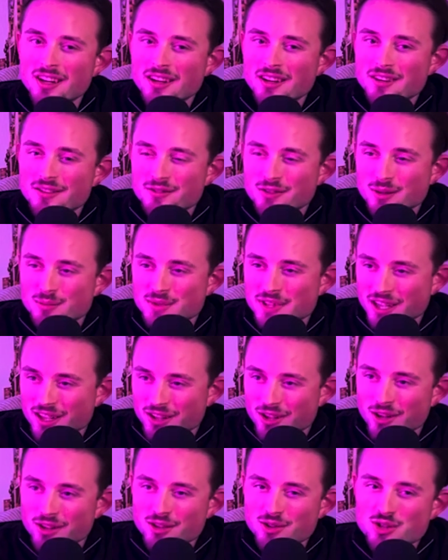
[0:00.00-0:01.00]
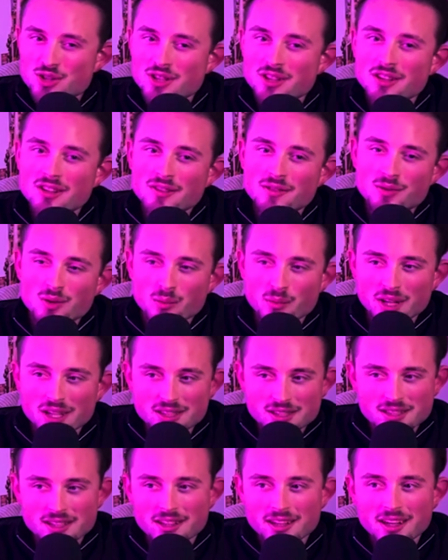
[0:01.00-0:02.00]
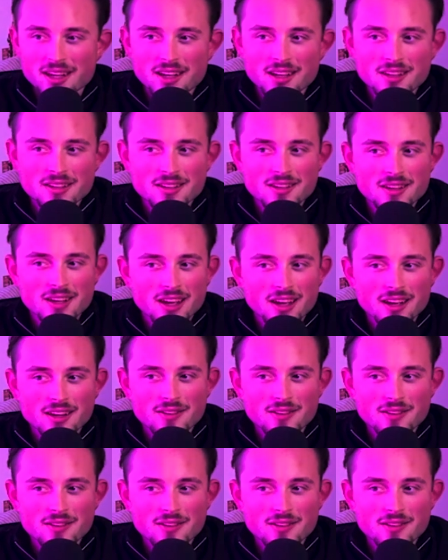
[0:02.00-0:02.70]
from technology, from internet, and